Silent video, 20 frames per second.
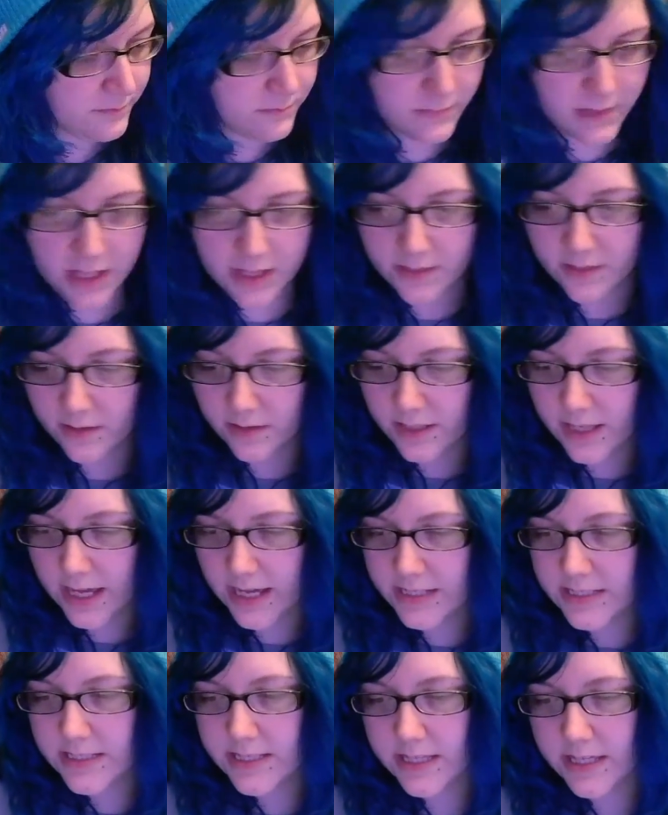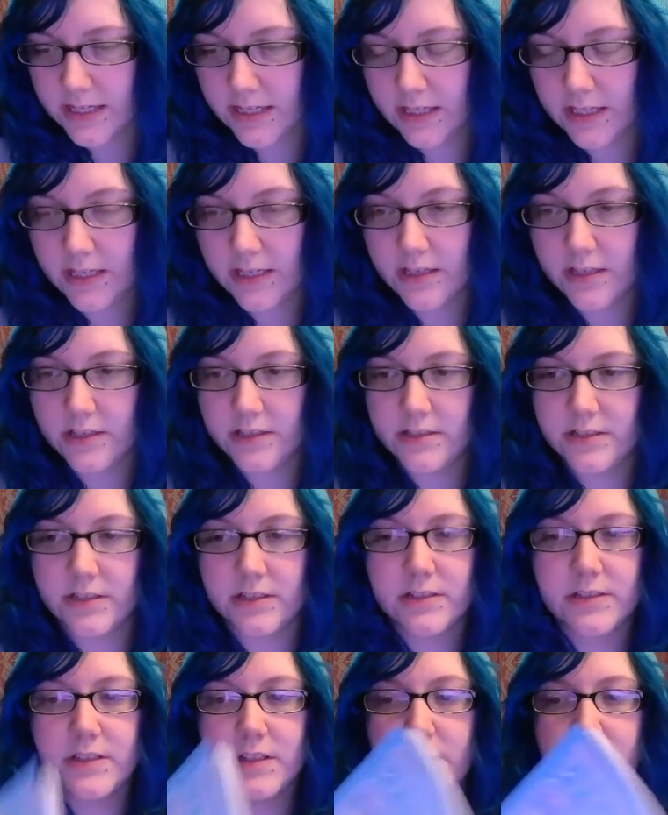And the last thing is a
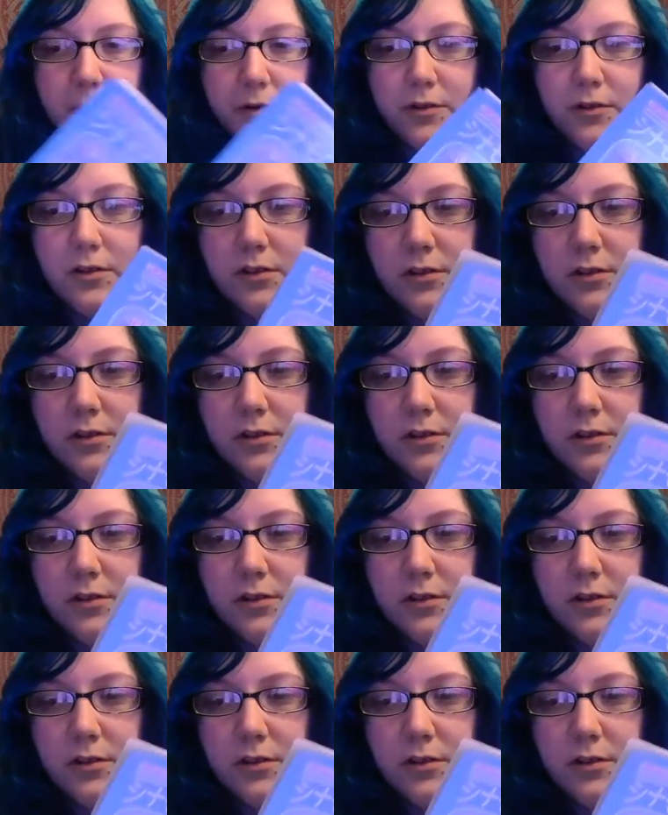cinema roll